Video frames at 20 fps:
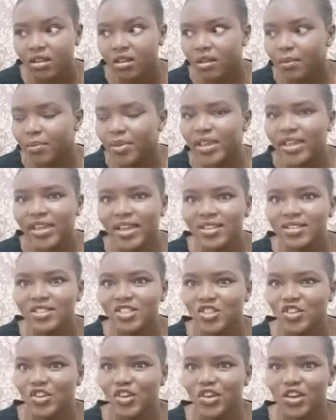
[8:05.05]
Because
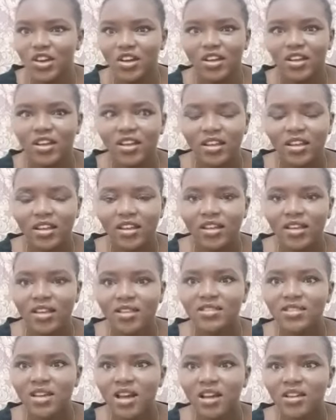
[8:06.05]
you're
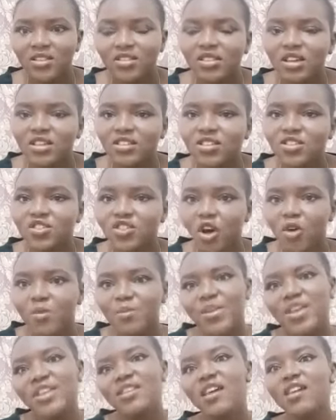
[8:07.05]
not, you don't
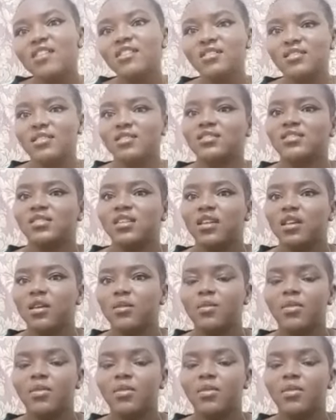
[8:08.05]
mean anything to him.